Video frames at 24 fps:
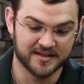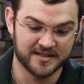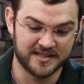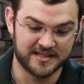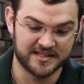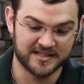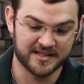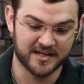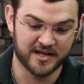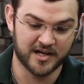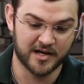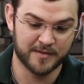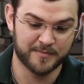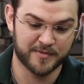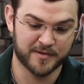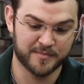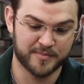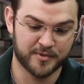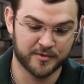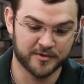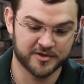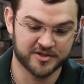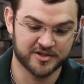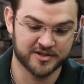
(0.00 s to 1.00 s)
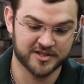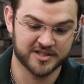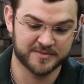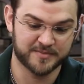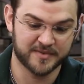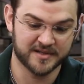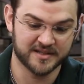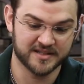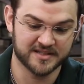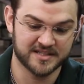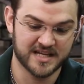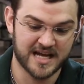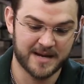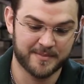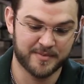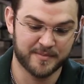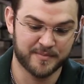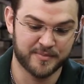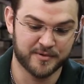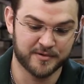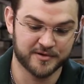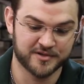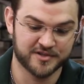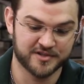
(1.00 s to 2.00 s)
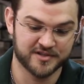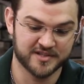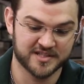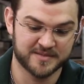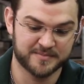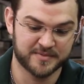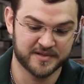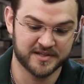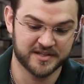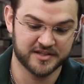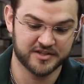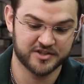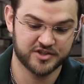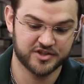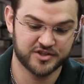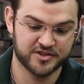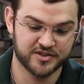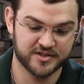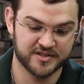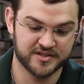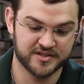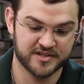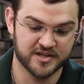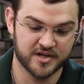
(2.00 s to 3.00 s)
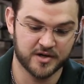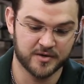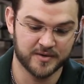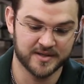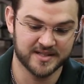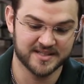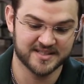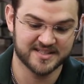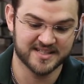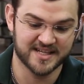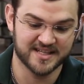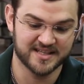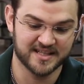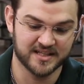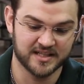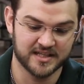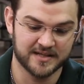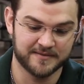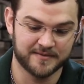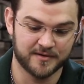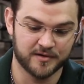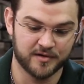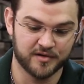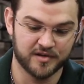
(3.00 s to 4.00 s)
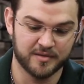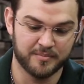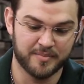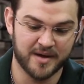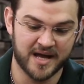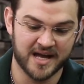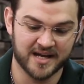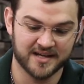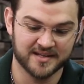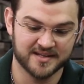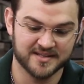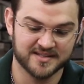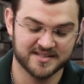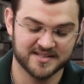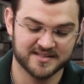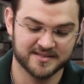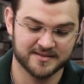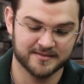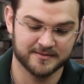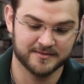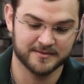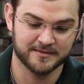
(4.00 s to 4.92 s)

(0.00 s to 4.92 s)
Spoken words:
the upper portion of the spring, the tapered portion of the spring, should go inside the lever on the back of this